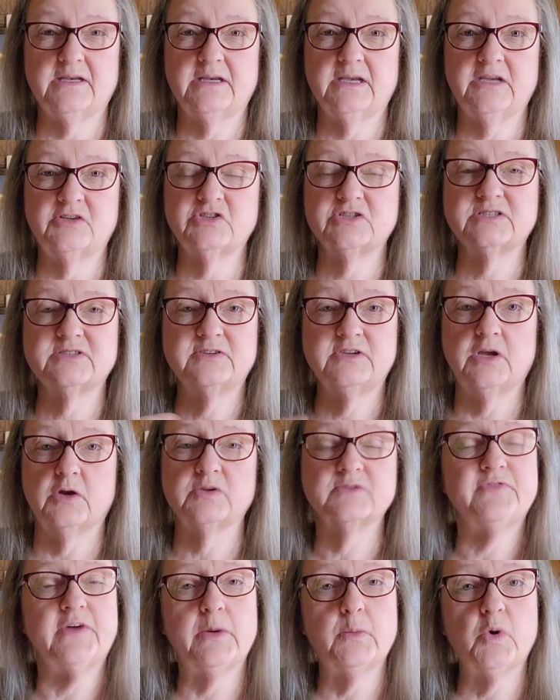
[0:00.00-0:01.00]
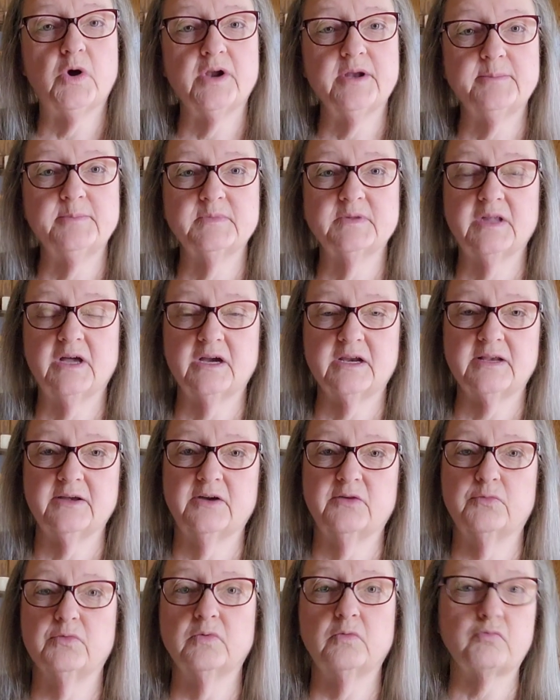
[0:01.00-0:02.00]
And just, if I want like
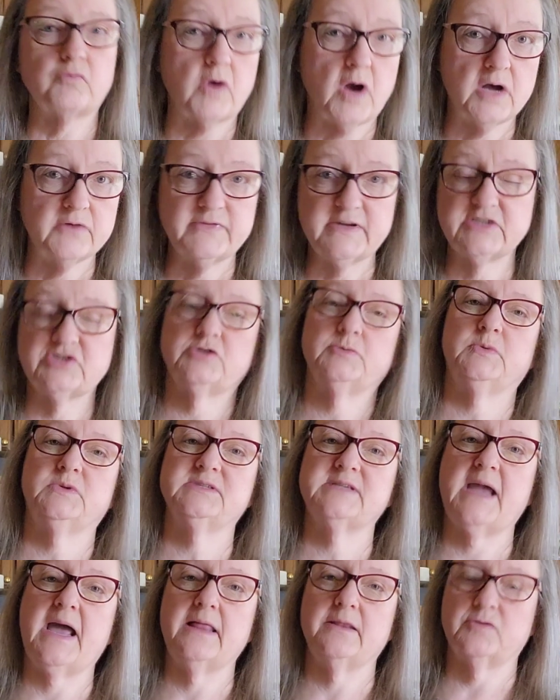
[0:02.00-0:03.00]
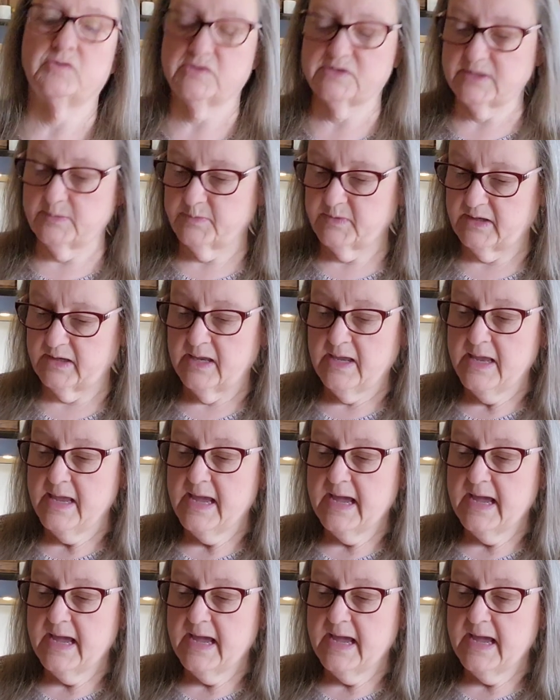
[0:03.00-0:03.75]
a raw vegetable salad or something,